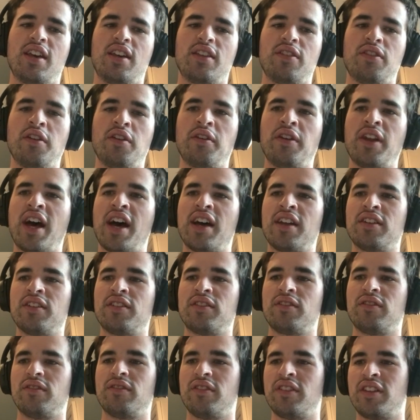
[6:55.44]
They're not
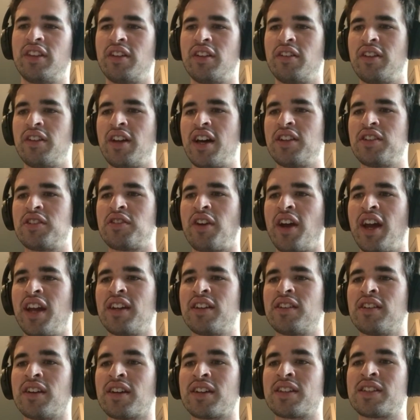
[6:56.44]
trying
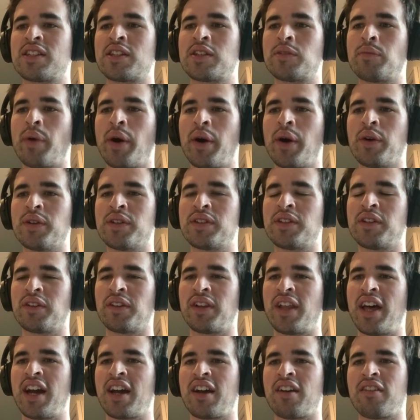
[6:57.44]
to expose your
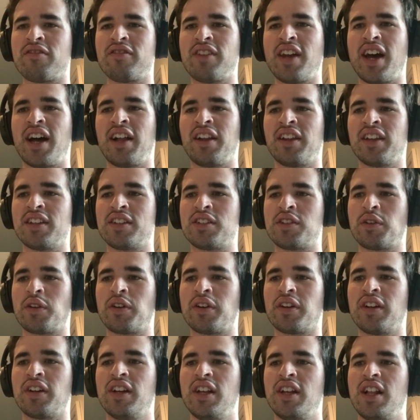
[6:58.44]
lack of knowledge,
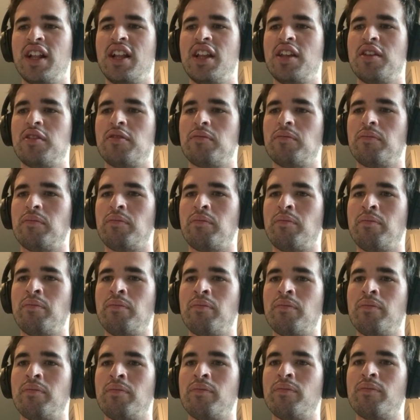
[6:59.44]
or
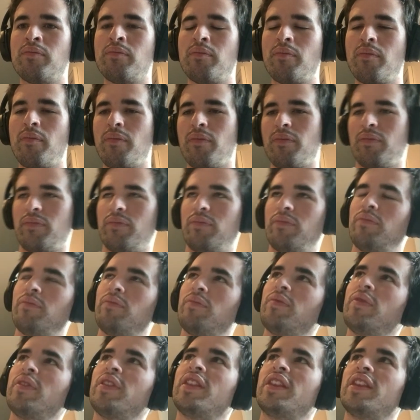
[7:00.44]

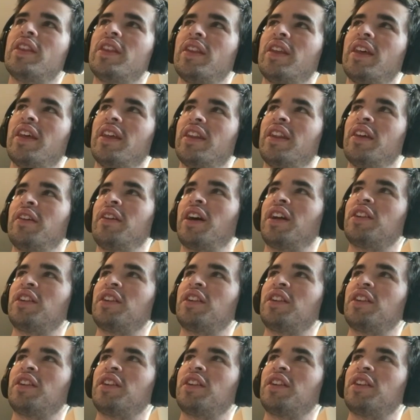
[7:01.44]
they